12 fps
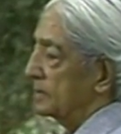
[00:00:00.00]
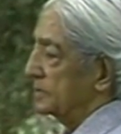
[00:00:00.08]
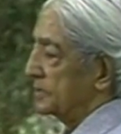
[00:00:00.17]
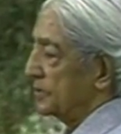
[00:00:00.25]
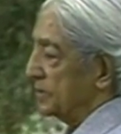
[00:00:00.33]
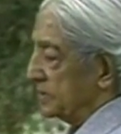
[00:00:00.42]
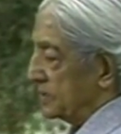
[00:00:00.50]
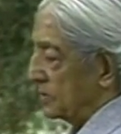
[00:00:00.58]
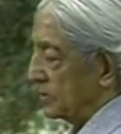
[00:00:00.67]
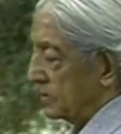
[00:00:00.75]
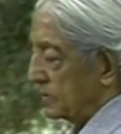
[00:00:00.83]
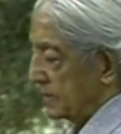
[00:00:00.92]
So is
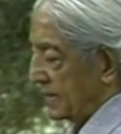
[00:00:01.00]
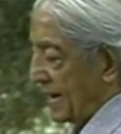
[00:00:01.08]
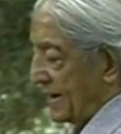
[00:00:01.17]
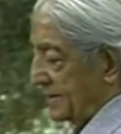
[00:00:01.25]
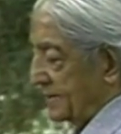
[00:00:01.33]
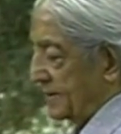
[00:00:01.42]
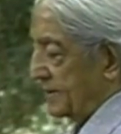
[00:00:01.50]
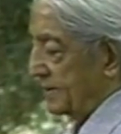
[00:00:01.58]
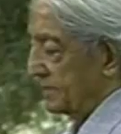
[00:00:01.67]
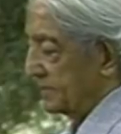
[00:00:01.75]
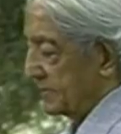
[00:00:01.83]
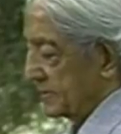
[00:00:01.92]
all that,
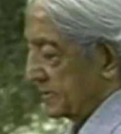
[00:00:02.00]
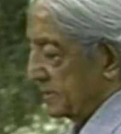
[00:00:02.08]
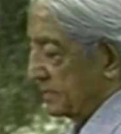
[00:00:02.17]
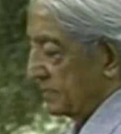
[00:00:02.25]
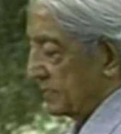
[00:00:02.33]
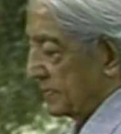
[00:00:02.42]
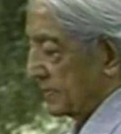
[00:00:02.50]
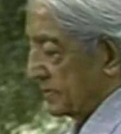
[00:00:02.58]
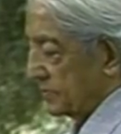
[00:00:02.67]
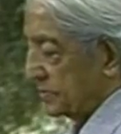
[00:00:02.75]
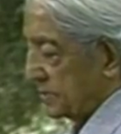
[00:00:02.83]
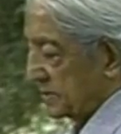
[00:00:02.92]

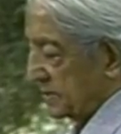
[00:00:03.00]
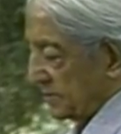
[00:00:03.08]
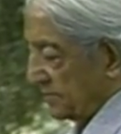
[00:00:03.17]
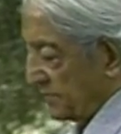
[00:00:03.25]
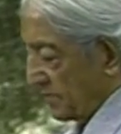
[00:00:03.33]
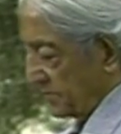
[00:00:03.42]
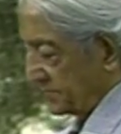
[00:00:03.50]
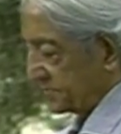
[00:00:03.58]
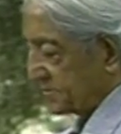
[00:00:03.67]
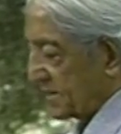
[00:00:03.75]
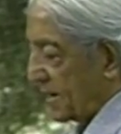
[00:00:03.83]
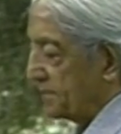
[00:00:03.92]
which is
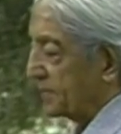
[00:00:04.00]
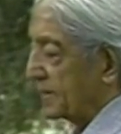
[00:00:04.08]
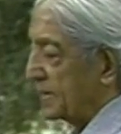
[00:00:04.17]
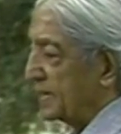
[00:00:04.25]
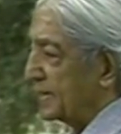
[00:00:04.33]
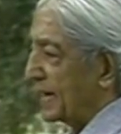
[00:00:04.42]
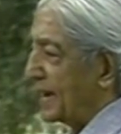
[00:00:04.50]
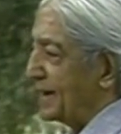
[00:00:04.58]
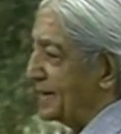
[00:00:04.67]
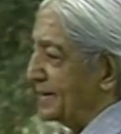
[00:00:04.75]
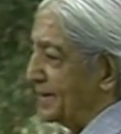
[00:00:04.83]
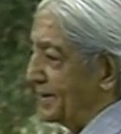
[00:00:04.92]
involves time, can it end?